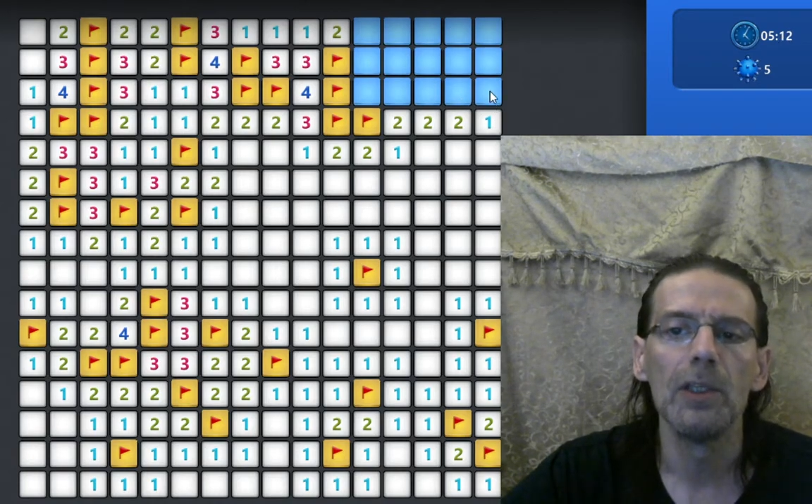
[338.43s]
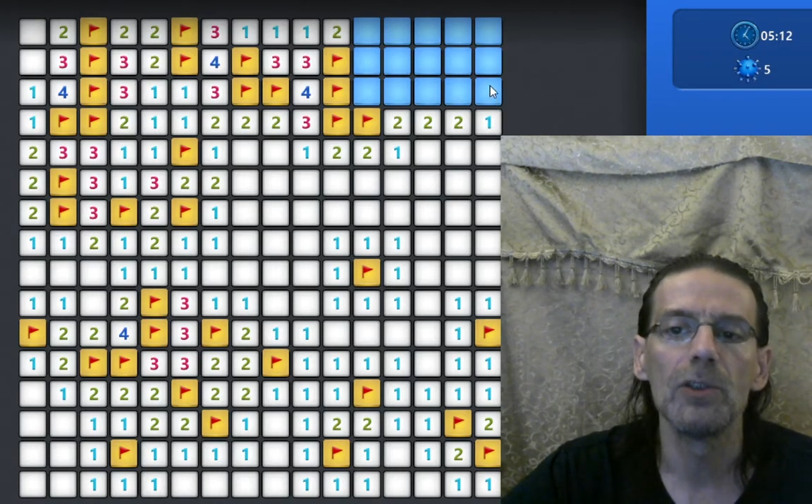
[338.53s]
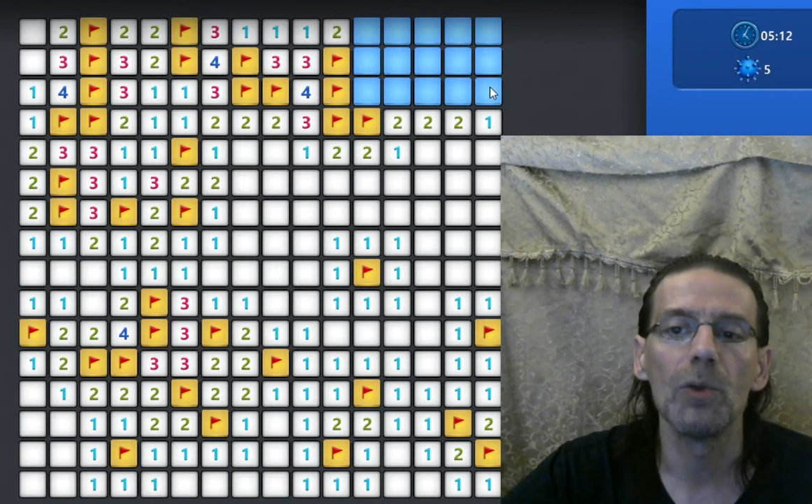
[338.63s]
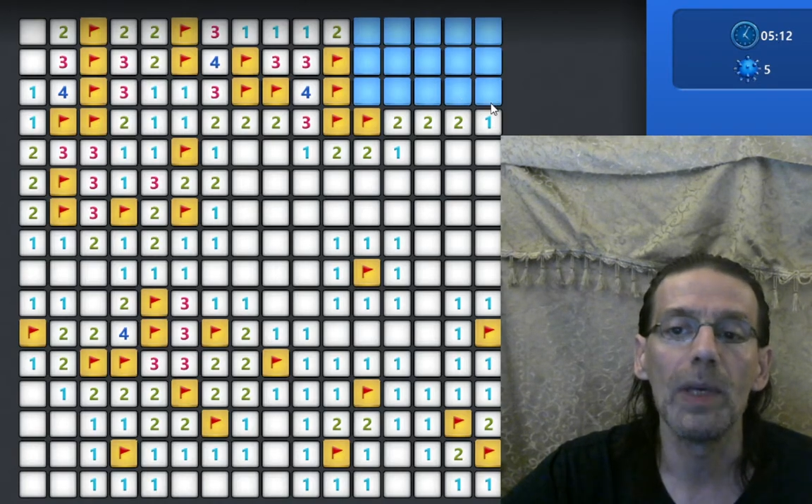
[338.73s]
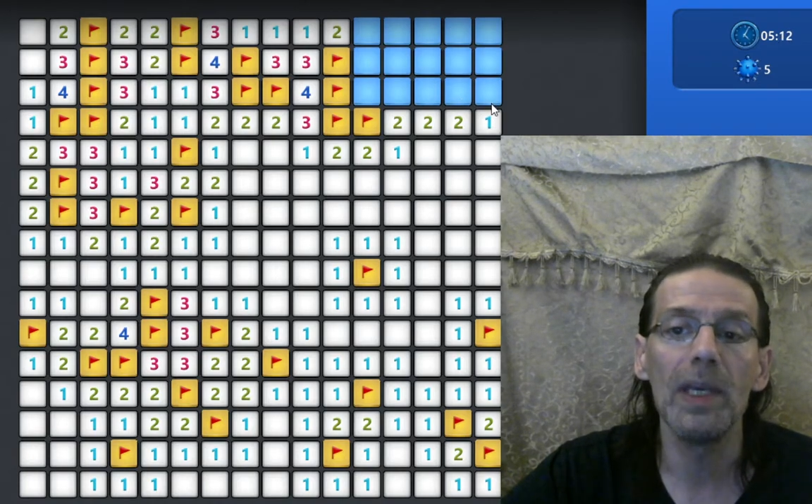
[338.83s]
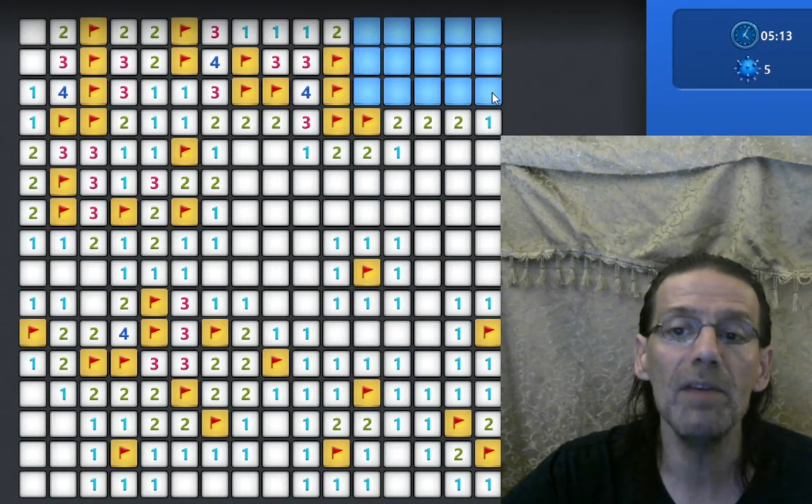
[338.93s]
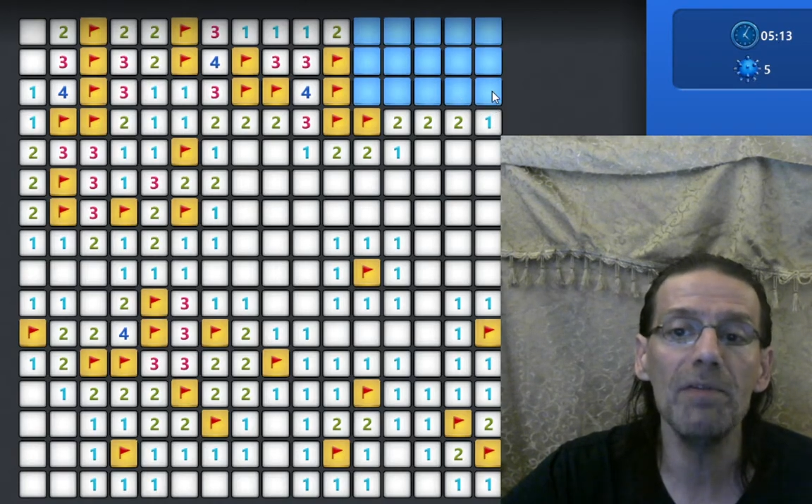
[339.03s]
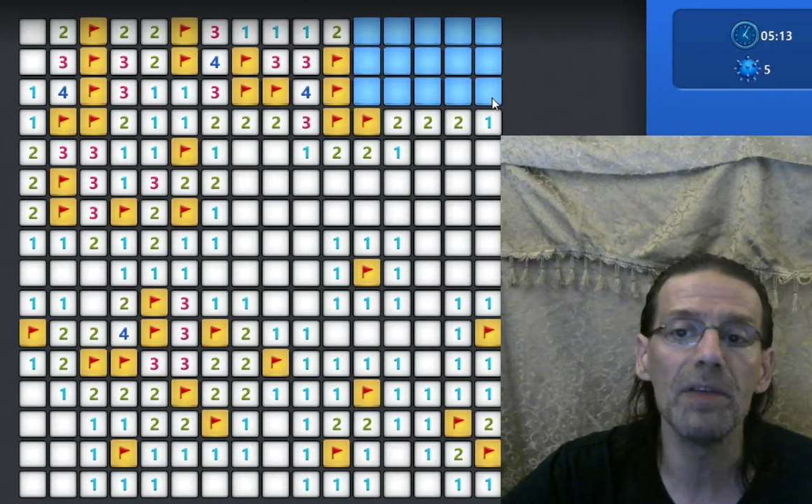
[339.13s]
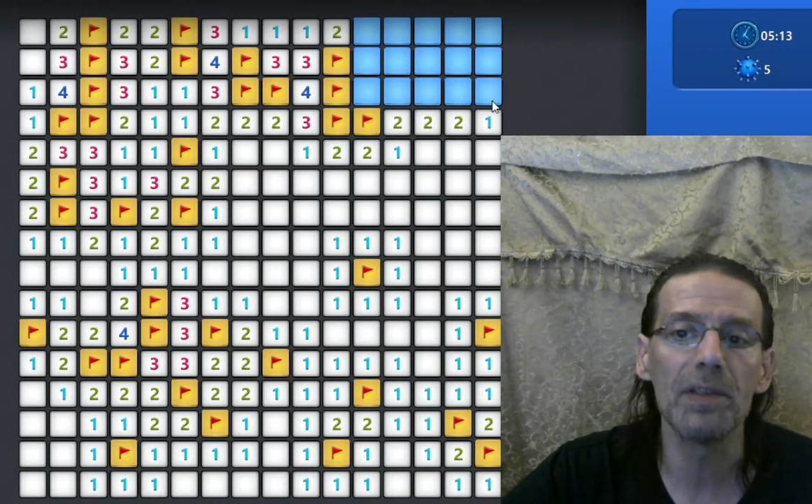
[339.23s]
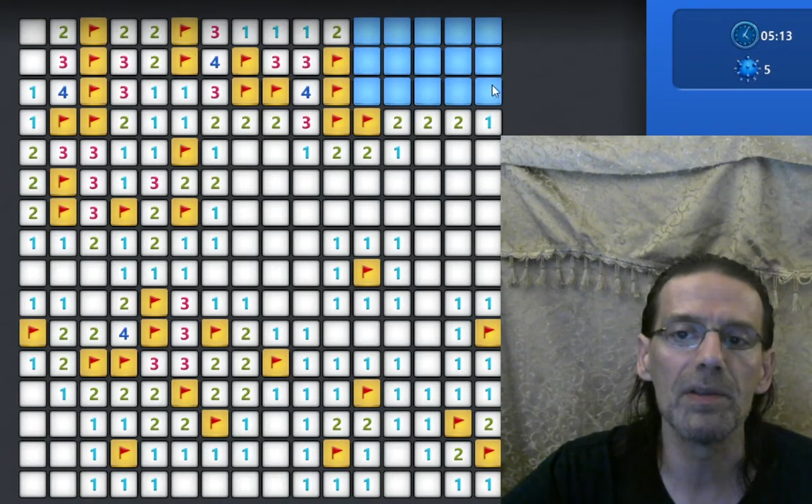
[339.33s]
So
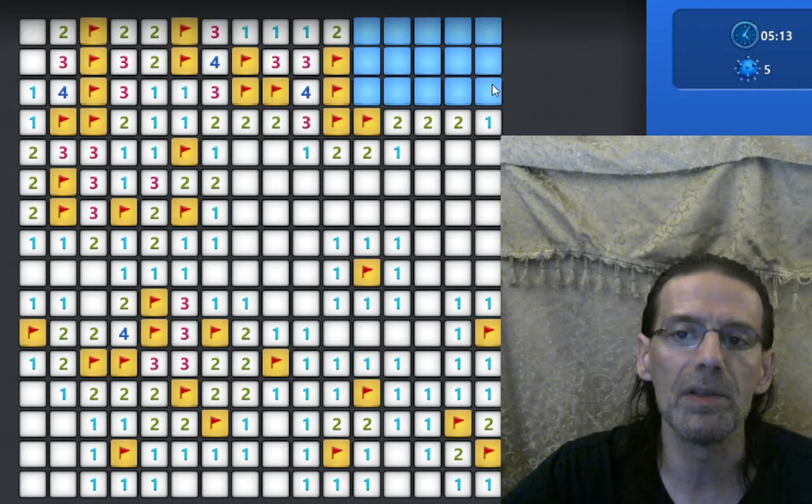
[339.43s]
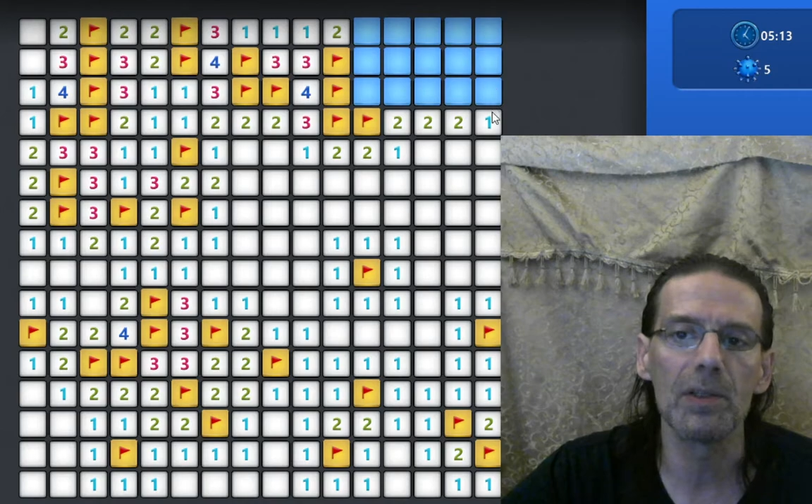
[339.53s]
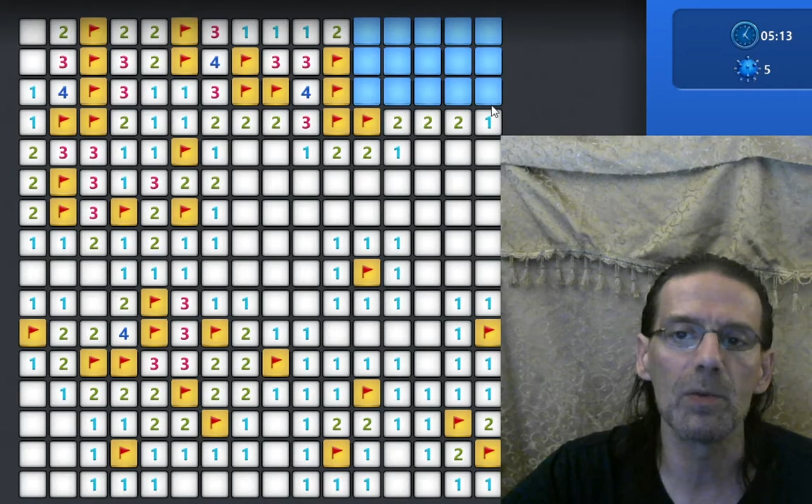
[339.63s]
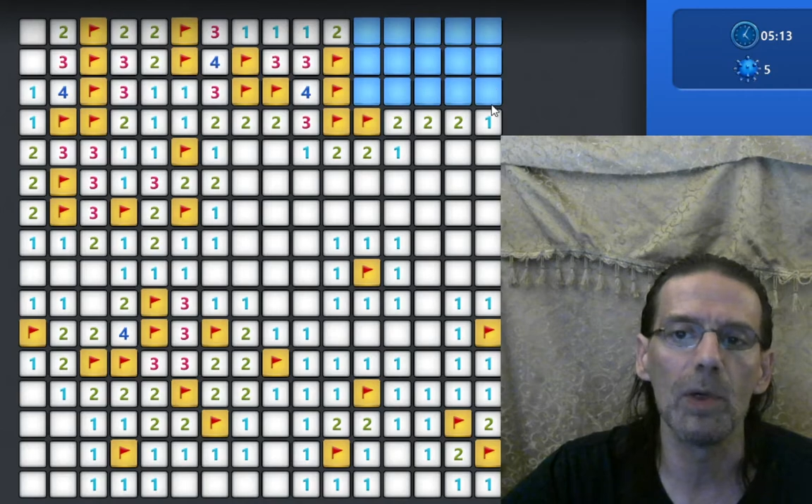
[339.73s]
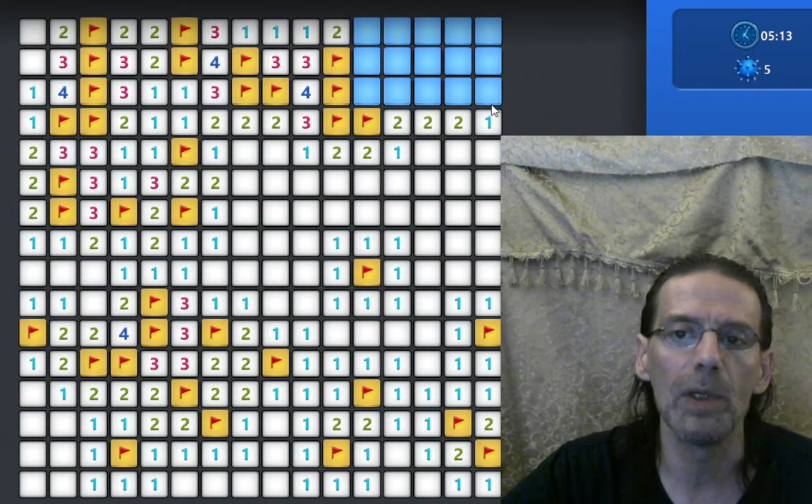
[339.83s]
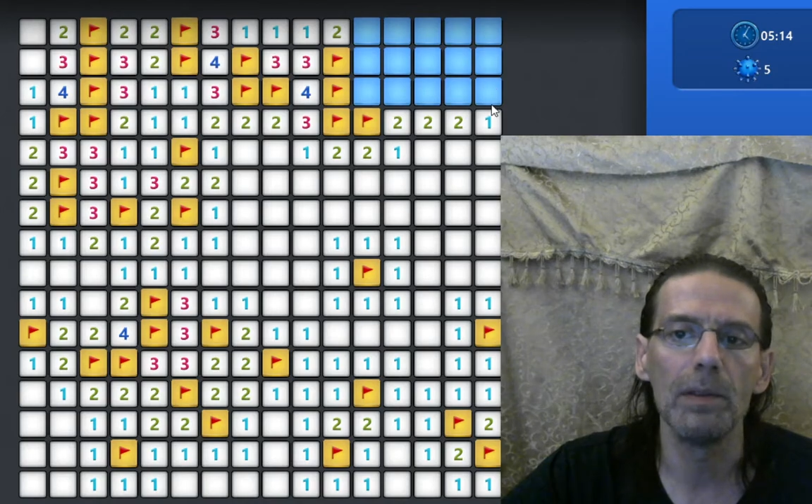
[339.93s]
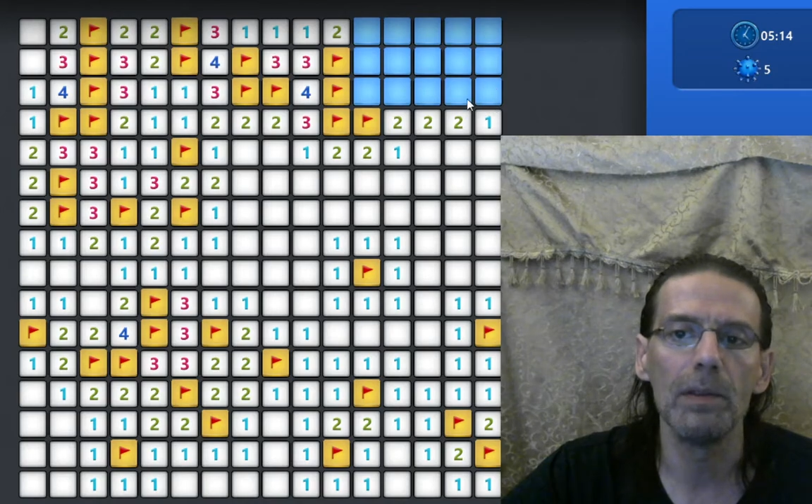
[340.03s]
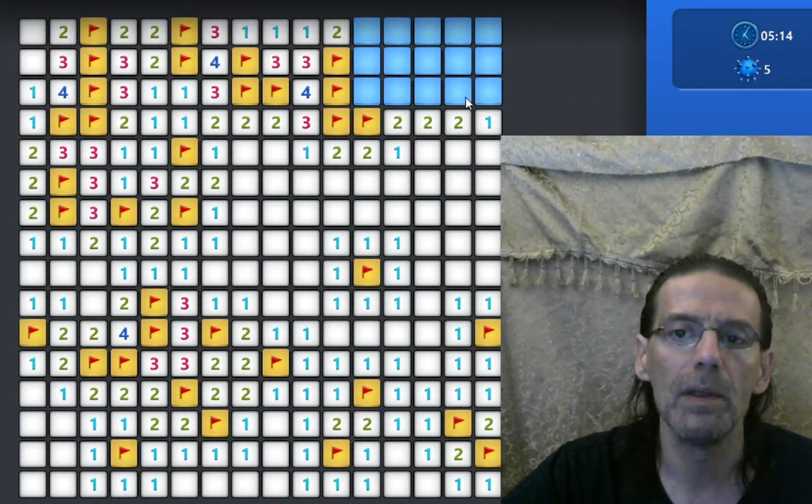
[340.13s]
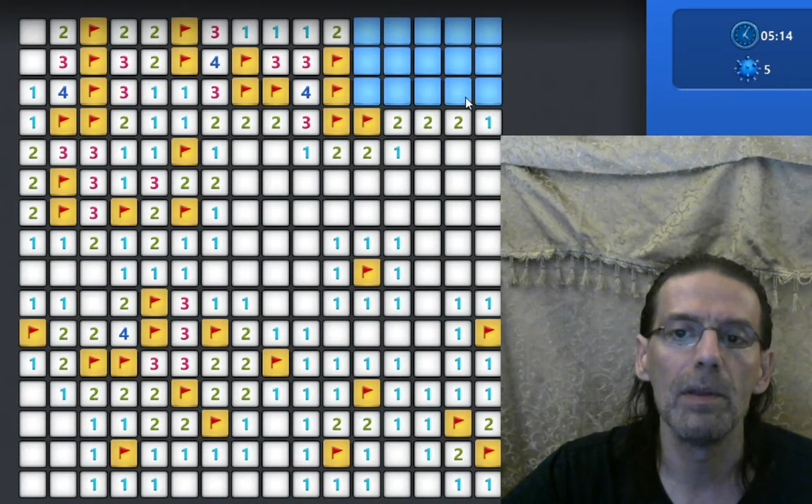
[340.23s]
if it's this one,